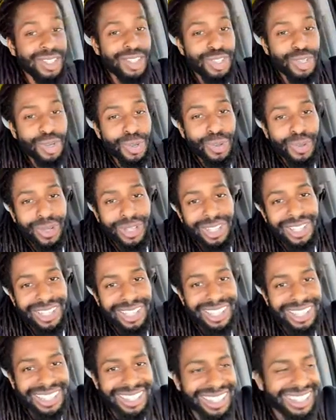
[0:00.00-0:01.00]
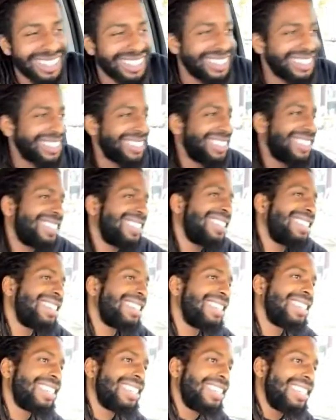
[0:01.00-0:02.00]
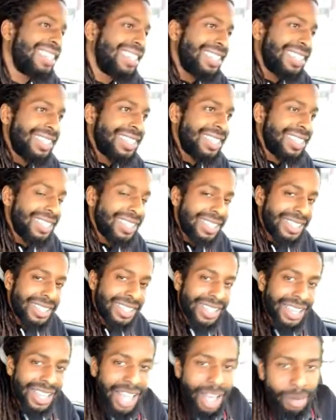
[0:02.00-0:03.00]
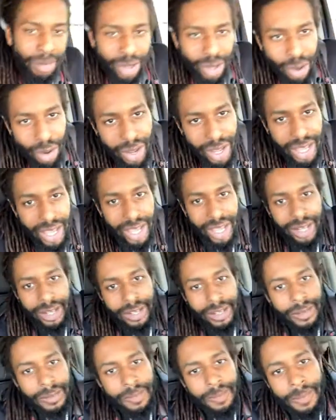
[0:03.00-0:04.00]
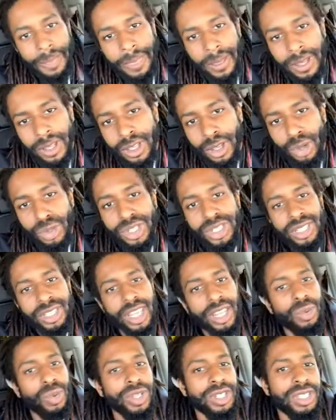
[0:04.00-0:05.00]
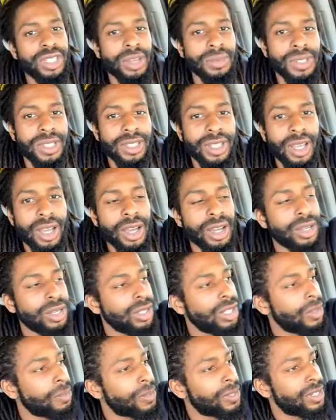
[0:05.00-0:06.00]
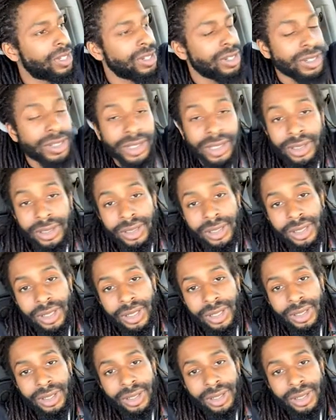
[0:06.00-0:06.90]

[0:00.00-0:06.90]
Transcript: So I'm gonna go ahead and go say what's up to the uncle up in here, and